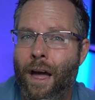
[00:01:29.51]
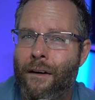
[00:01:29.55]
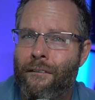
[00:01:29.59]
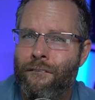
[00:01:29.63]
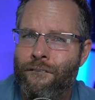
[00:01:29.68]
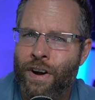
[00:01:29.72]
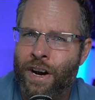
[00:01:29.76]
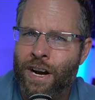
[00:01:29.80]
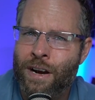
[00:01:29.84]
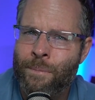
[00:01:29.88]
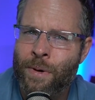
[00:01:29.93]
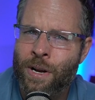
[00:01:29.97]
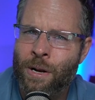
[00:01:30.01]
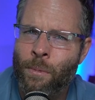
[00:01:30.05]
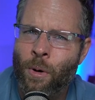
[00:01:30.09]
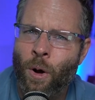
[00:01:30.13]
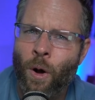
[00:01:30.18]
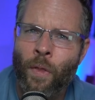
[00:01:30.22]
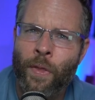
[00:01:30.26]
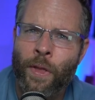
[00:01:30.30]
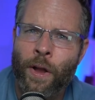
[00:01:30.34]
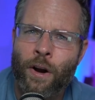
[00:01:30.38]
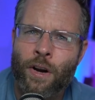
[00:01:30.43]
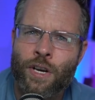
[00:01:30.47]
Very minimal on
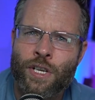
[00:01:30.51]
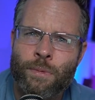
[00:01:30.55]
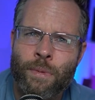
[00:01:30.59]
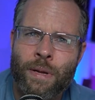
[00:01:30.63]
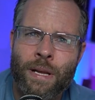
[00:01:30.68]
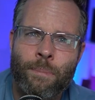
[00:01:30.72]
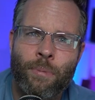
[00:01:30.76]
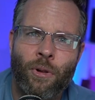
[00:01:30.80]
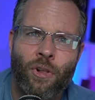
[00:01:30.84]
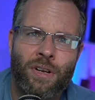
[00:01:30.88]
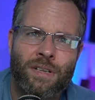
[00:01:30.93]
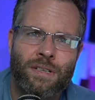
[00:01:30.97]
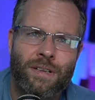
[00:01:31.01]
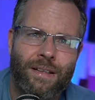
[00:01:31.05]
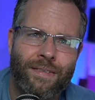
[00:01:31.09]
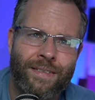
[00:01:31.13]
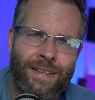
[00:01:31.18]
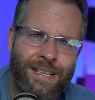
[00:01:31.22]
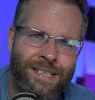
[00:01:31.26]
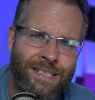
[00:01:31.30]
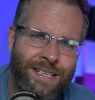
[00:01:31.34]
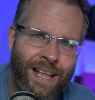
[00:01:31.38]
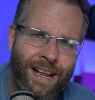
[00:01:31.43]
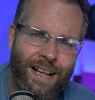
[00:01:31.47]
the RGB, but looks, the
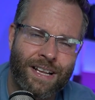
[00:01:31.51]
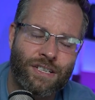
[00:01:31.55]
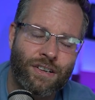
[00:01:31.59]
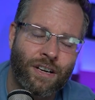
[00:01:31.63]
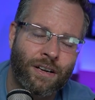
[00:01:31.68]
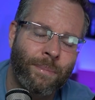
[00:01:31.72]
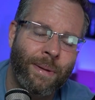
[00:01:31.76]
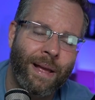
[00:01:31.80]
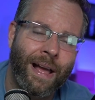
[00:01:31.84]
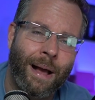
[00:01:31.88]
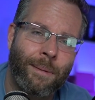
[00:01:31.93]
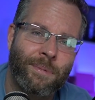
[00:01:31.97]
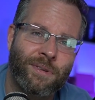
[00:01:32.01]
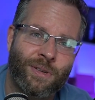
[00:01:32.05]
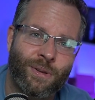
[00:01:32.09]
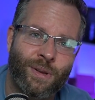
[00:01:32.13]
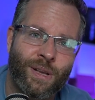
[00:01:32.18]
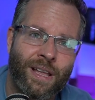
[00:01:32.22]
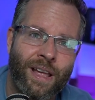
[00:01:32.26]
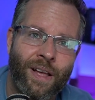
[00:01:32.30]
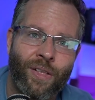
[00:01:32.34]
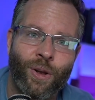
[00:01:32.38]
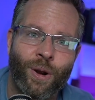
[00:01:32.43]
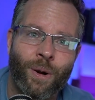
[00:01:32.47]
aesthetics are going to be absolutely
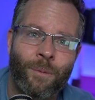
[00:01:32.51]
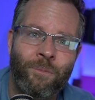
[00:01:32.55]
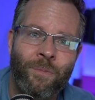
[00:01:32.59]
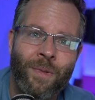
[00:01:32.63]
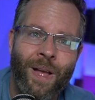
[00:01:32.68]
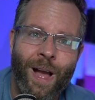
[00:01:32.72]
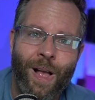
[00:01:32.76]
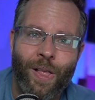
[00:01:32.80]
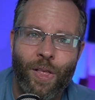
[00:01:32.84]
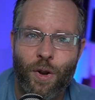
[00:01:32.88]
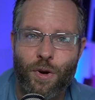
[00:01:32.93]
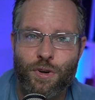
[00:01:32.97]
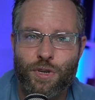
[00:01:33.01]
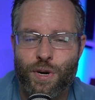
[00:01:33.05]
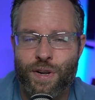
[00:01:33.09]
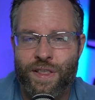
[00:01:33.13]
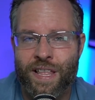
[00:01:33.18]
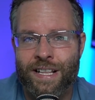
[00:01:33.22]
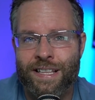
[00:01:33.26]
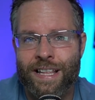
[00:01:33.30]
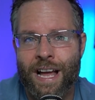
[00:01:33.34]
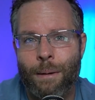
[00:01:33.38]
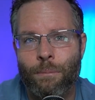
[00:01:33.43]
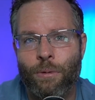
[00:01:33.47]
killer. Let us know what you
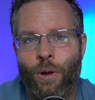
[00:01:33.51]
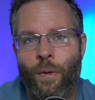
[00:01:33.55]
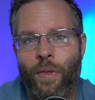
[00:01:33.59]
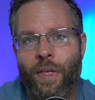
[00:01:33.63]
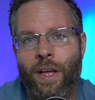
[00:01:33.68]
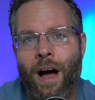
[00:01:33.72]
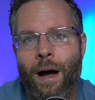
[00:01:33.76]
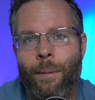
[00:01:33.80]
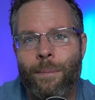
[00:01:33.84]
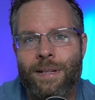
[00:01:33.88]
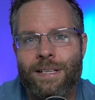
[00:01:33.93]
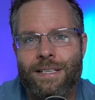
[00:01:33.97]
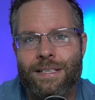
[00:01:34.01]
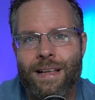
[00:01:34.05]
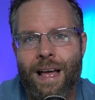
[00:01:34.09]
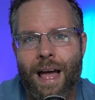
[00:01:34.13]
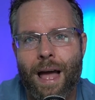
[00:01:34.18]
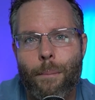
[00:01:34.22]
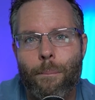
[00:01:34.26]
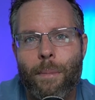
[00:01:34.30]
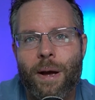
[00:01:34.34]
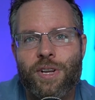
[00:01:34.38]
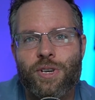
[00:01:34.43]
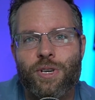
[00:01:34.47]
think down below in the comments.
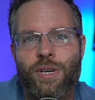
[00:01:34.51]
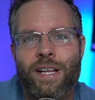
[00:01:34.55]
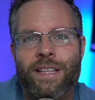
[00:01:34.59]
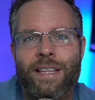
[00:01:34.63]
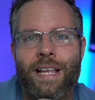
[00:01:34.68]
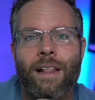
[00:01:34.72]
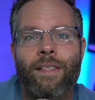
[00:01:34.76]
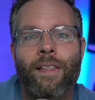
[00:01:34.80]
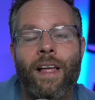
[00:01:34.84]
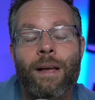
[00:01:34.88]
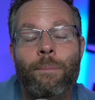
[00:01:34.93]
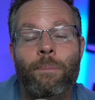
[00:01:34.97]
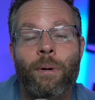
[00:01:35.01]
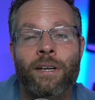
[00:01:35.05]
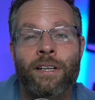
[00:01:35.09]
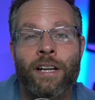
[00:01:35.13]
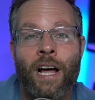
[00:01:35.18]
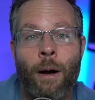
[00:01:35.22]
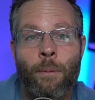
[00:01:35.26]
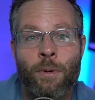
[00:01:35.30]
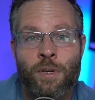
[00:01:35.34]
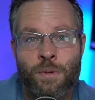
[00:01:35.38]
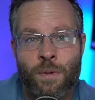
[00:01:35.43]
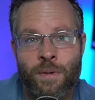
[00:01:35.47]
Make sure to hit that like button to
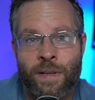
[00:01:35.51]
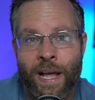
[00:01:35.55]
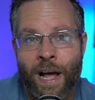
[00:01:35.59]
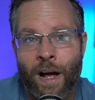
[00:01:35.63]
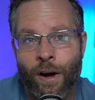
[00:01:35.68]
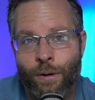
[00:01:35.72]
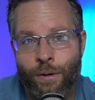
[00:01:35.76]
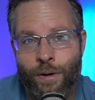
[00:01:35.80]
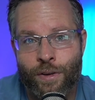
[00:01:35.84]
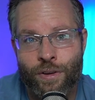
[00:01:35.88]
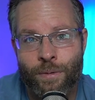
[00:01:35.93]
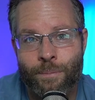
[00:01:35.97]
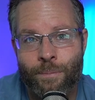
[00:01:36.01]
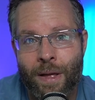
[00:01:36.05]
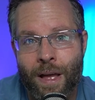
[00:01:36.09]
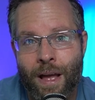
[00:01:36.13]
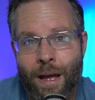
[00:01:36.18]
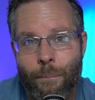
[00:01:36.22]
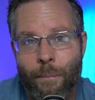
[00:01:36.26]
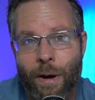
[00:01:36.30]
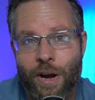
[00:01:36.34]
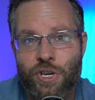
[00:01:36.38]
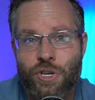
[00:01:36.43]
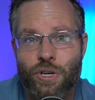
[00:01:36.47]
help us with the algorithm.
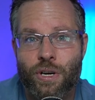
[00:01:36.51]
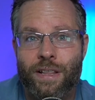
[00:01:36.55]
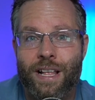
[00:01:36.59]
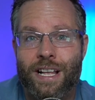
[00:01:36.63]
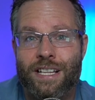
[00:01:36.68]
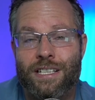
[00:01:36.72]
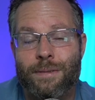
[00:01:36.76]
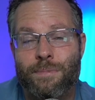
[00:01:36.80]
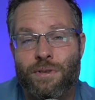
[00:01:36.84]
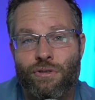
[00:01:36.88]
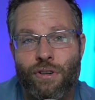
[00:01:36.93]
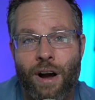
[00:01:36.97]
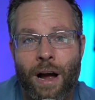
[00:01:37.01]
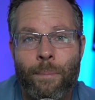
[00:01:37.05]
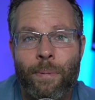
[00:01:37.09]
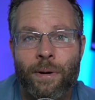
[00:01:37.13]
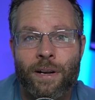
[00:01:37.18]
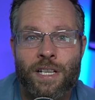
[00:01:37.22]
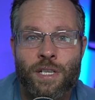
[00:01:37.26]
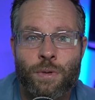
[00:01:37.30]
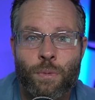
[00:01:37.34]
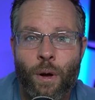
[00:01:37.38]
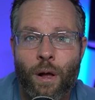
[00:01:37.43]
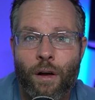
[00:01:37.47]
Make sure to hit that subscribe button
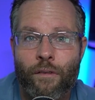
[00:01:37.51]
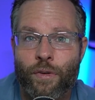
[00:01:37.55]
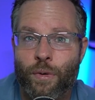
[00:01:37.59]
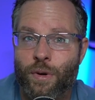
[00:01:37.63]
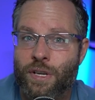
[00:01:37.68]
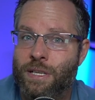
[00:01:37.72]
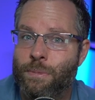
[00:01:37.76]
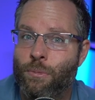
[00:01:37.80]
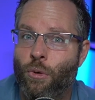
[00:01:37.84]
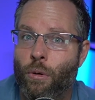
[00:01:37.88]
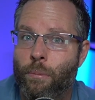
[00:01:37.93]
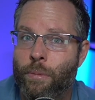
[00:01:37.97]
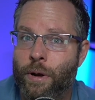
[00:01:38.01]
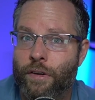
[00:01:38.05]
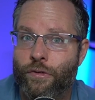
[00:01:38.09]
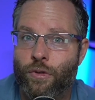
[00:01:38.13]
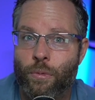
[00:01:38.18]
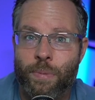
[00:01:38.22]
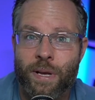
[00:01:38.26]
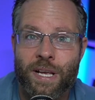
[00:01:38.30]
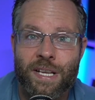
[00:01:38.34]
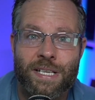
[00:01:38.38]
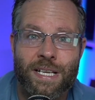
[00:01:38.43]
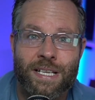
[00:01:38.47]
as well if you want to see more beautiful
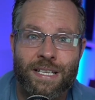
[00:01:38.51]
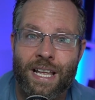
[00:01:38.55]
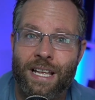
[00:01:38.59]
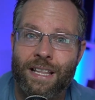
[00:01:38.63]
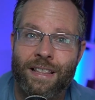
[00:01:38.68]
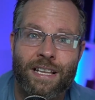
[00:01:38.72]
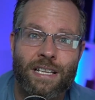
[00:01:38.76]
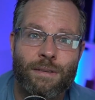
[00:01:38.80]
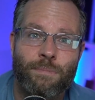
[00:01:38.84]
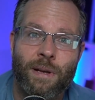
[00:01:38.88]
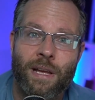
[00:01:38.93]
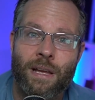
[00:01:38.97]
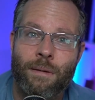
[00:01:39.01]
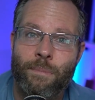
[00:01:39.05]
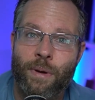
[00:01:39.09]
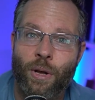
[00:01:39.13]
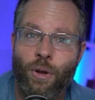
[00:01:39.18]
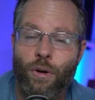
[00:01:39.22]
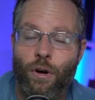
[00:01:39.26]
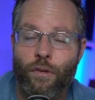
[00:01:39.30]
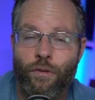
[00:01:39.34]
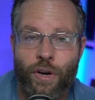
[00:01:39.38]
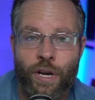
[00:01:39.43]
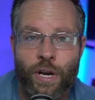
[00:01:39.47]
PCs like this being built
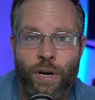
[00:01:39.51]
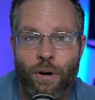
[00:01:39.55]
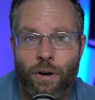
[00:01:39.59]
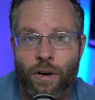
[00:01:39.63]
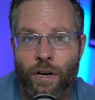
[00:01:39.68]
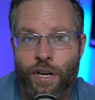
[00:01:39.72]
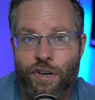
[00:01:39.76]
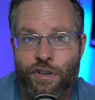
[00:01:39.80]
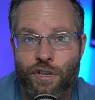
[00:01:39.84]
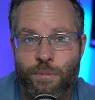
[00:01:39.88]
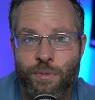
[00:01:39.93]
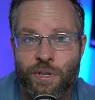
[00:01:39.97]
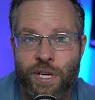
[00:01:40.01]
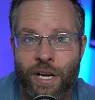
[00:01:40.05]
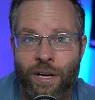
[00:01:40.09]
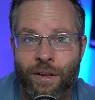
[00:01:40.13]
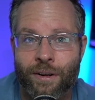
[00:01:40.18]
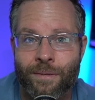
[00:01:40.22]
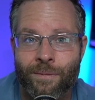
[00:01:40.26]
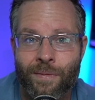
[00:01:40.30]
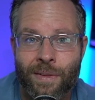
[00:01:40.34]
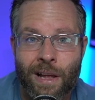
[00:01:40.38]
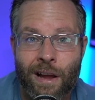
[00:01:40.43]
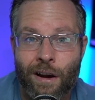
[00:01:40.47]
over here on our YouTube channel.
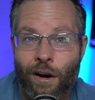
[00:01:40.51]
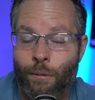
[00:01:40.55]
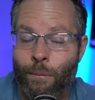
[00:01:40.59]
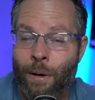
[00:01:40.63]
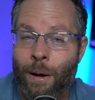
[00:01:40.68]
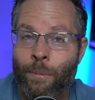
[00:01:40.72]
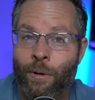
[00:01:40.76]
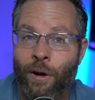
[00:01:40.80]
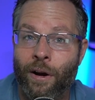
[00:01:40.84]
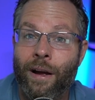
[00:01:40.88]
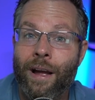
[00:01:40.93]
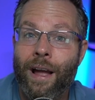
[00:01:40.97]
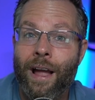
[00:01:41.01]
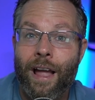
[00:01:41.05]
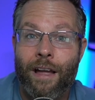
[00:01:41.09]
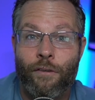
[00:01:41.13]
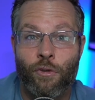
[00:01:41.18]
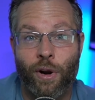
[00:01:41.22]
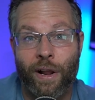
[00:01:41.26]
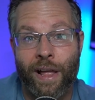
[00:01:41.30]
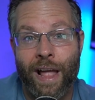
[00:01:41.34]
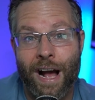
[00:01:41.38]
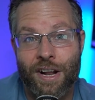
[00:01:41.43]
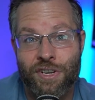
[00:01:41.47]
Remember, if you
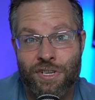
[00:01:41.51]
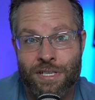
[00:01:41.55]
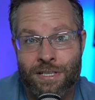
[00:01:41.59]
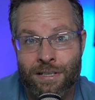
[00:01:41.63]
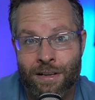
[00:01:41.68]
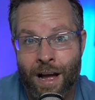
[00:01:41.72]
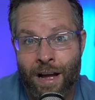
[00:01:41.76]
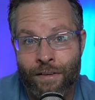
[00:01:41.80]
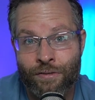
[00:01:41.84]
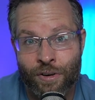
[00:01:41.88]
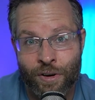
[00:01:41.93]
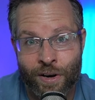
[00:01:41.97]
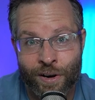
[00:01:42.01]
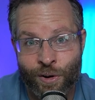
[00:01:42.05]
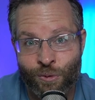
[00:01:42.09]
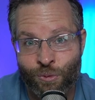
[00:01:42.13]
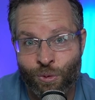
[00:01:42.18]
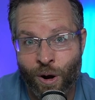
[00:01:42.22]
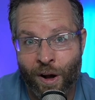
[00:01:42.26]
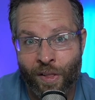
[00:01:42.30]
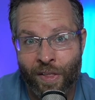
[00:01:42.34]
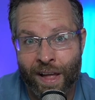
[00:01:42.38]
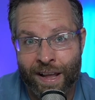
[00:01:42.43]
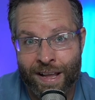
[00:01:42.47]
want to catch us live on it
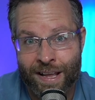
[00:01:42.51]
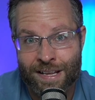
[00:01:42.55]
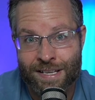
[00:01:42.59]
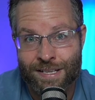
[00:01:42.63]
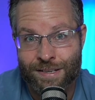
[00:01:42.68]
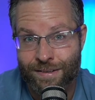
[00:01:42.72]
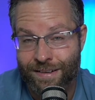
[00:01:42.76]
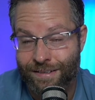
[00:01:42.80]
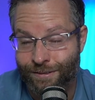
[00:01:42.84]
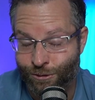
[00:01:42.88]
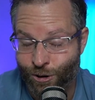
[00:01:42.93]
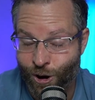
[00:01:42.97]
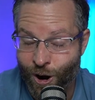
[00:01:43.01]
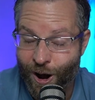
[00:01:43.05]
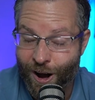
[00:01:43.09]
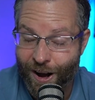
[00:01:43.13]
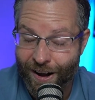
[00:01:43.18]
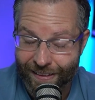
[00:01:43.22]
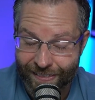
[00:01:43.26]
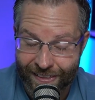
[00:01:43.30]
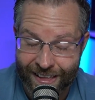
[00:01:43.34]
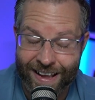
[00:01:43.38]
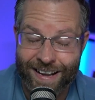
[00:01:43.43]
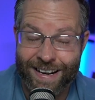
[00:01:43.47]
raw like it is
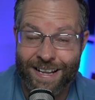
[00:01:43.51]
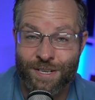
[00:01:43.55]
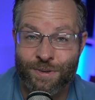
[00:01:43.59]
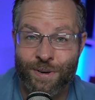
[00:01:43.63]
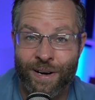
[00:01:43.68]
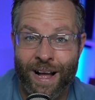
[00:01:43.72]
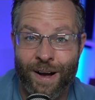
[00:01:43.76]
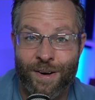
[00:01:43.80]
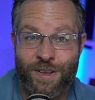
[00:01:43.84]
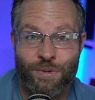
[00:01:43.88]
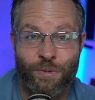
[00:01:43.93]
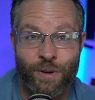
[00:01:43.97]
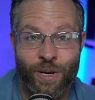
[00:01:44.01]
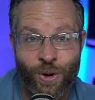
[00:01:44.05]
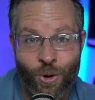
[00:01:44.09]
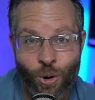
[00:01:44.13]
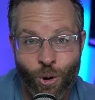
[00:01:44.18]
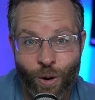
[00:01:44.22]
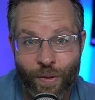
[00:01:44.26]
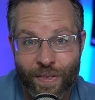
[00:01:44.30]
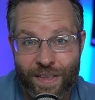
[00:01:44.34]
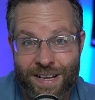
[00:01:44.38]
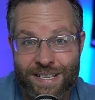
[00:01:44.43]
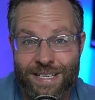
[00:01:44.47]
right now as I
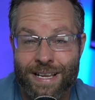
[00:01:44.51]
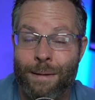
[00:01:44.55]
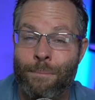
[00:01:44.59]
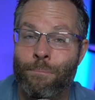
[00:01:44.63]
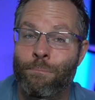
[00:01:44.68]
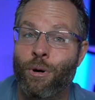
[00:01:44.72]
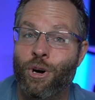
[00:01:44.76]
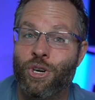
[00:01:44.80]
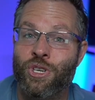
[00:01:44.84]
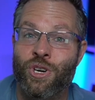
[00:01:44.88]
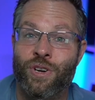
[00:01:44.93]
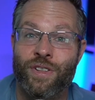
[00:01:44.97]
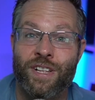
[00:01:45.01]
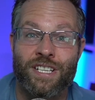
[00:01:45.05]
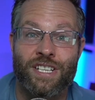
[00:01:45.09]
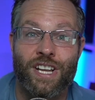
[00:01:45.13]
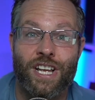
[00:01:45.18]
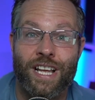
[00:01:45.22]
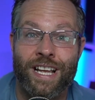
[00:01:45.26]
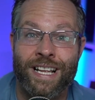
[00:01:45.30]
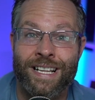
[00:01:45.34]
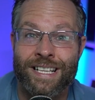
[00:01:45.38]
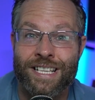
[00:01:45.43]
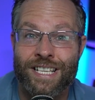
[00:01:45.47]
record this and butcher this
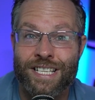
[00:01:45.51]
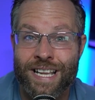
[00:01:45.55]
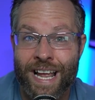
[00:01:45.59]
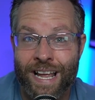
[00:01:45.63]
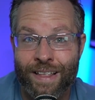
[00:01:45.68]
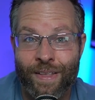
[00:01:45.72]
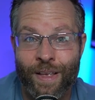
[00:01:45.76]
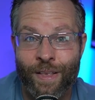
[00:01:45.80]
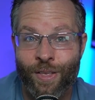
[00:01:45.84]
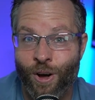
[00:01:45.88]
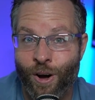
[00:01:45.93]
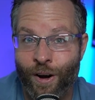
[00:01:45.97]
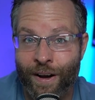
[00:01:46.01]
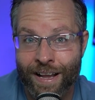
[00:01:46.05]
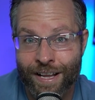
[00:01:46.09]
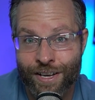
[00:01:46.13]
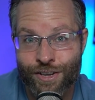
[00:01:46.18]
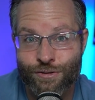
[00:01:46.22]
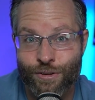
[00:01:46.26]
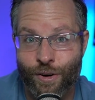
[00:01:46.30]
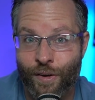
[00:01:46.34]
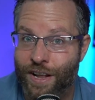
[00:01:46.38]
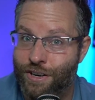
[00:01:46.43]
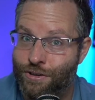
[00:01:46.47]
insanely long
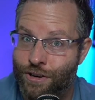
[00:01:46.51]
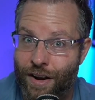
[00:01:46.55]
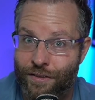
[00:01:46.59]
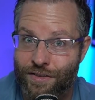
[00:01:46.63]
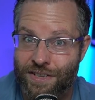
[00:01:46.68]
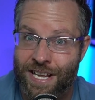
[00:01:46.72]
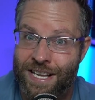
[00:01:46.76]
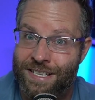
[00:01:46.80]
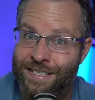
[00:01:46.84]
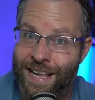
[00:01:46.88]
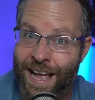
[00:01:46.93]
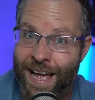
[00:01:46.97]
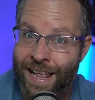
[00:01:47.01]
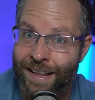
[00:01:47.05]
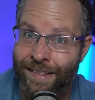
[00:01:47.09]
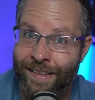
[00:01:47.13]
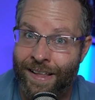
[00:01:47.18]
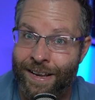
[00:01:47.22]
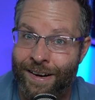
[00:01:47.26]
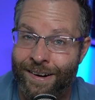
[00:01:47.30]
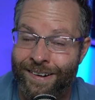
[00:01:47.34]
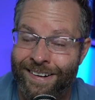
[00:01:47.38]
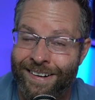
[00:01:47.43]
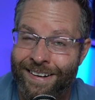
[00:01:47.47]
intro that Travis has to edit
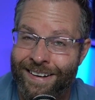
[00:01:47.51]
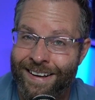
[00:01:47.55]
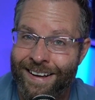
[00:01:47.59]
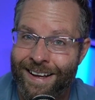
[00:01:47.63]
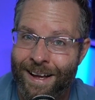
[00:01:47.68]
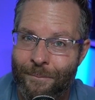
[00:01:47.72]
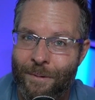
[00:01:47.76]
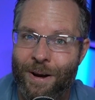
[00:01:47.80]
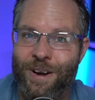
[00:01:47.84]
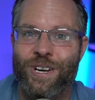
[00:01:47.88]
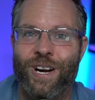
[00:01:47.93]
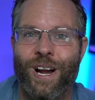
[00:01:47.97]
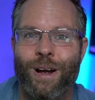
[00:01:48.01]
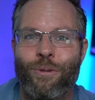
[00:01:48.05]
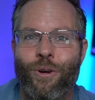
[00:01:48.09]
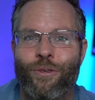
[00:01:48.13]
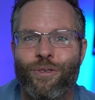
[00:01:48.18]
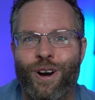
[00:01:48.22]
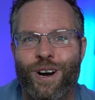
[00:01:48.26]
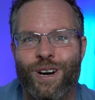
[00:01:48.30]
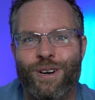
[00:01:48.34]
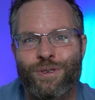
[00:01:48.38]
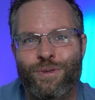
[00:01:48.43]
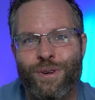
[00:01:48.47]
later, make sure to come over
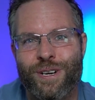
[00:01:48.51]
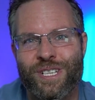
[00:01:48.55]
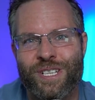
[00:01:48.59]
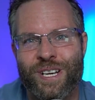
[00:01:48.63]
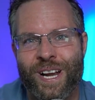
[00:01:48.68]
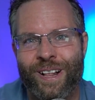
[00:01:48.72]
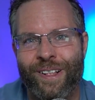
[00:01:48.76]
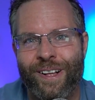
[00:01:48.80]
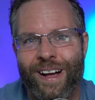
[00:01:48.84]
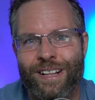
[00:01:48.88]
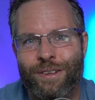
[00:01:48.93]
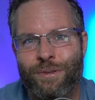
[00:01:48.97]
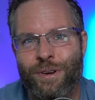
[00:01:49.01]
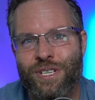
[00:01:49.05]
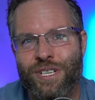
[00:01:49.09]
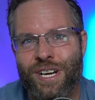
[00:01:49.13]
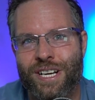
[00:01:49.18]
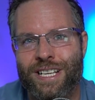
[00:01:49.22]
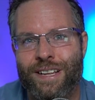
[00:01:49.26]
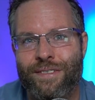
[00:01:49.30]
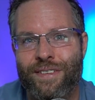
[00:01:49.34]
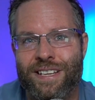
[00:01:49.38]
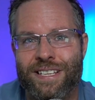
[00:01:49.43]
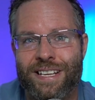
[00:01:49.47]
to our Twitch channel at
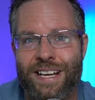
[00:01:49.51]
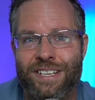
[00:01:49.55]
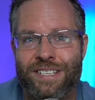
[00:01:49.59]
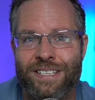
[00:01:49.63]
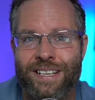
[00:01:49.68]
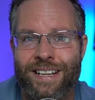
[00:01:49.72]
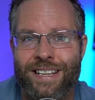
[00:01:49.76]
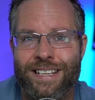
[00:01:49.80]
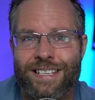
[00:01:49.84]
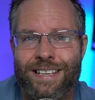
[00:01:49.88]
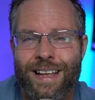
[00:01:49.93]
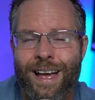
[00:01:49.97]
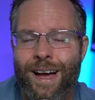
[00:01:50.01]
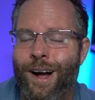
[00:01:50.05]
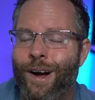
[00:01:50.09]
twitch.tv/stins.